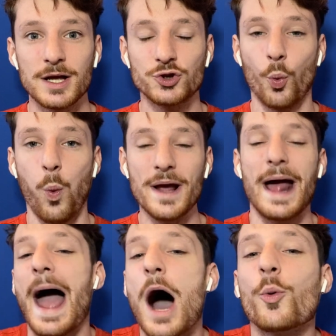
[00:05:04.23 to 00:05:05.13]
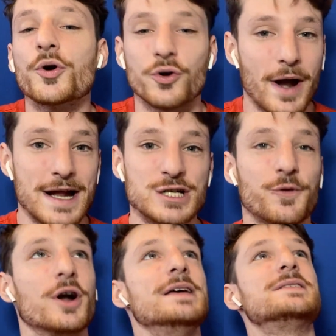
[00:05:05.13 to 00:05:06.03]
Dwight Howard range
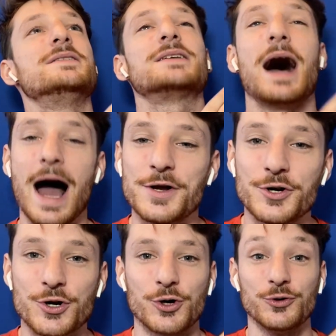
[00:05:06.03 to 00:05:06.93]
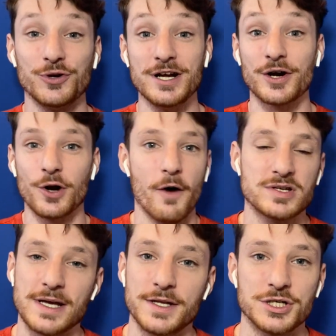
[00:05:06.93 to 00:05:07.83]
for his entire career, and all of
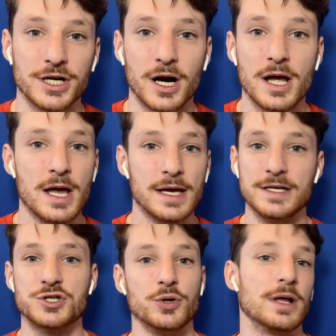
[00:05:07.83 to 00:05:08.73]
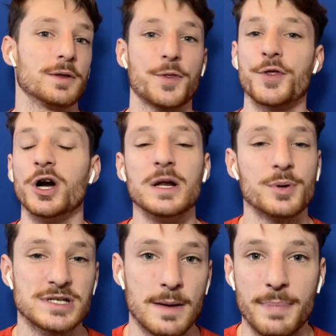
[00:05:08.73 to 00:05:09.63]
a sudden this year, he's shooting
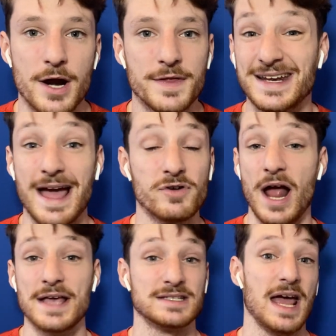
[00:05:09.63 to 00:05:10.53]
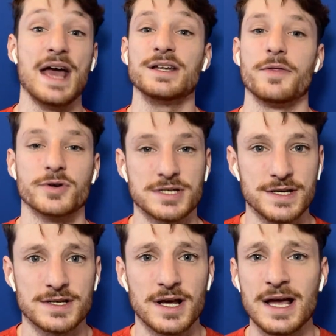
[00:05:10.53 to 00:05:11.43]
30% better than he ever has in any other
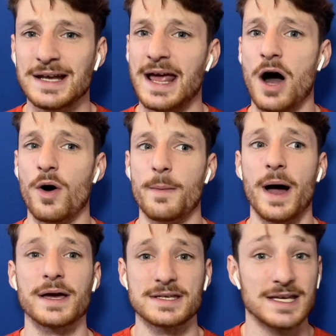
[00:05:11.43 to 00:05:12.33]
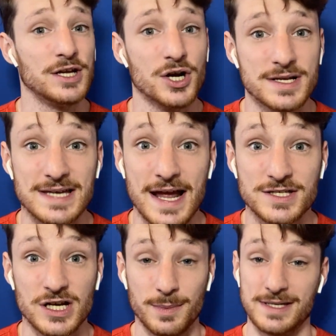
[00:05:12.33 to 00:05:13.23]
season. Now, am I going to sit here and say it's
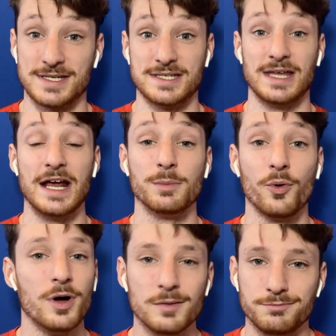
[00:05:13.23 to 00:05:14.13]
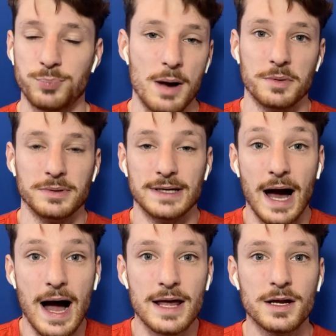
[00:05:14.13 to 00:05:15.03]
going to be sustainable? Probably
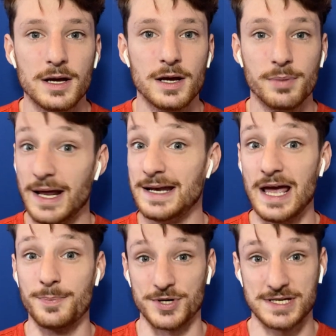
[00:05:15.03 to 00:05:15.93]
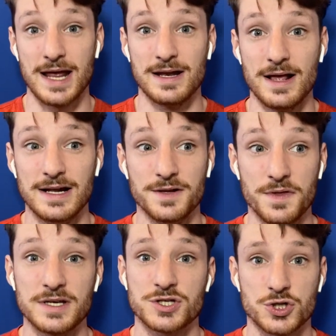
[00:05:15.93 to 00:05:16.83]
not. But 88% in
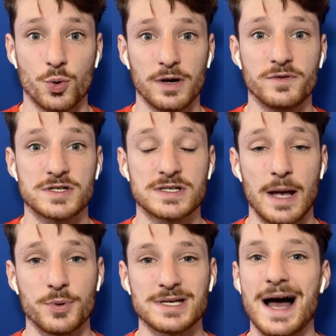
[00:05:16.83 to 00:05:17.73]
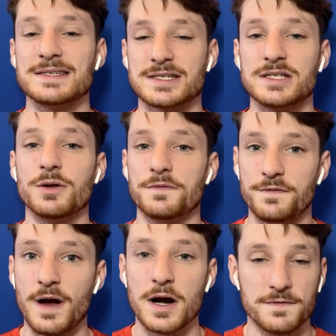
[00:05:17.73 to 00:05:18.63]
this short of a sample size is still a
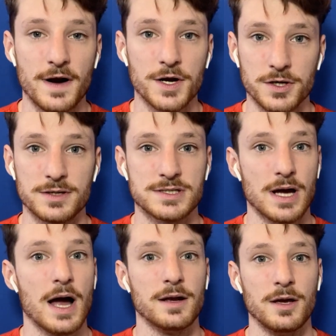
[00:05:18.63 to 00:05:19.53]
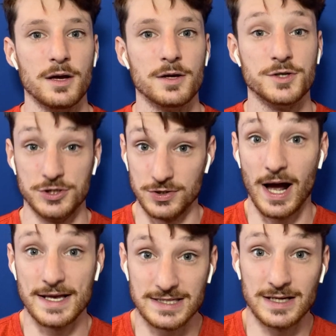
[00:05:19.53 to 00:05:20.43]
very, very good sign. Do you
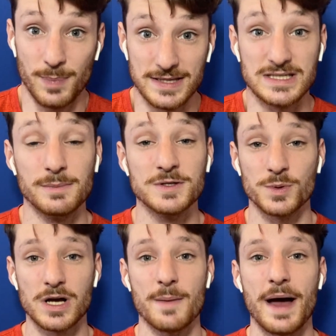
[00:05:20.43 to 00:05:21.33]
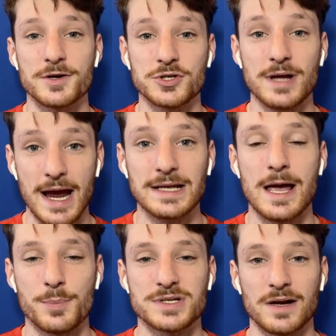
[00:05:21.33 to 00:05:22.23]
guys think Ben Simmons would come out and shoot
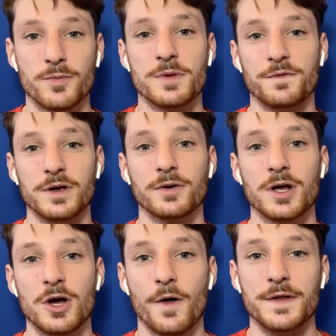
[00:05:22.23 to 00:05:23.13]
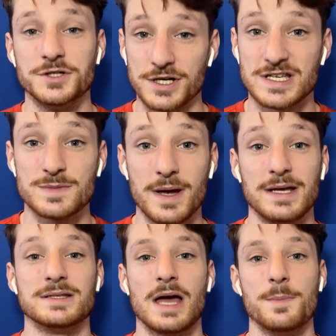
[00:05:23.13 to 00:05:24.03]
88% from the field on the just as
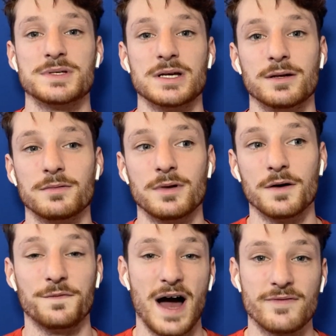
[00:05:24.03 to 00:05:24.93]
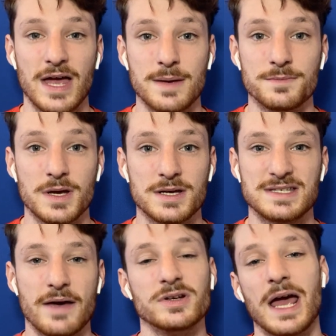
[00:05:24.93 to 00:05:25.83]
many attempts in a 5-game,
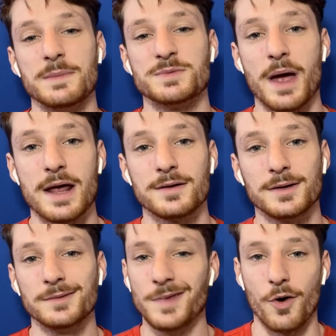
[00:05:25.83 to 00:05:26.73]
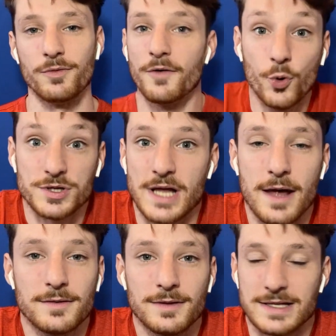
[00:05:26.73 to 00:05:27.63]
7-game span? No, of course
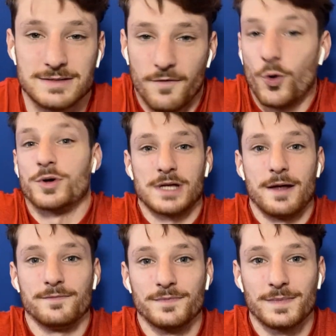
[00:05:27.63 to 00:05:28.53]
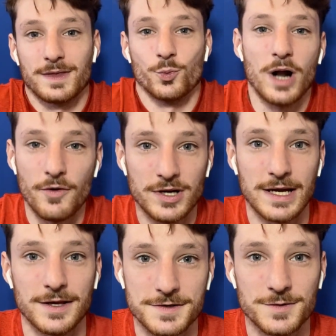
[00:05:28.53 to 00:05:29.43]
not. We're not
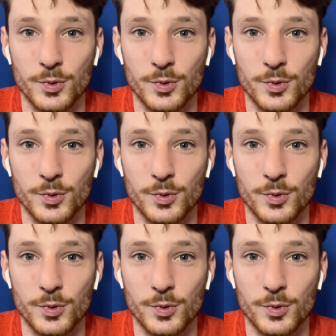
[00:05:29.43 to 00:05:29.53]
ridiculous.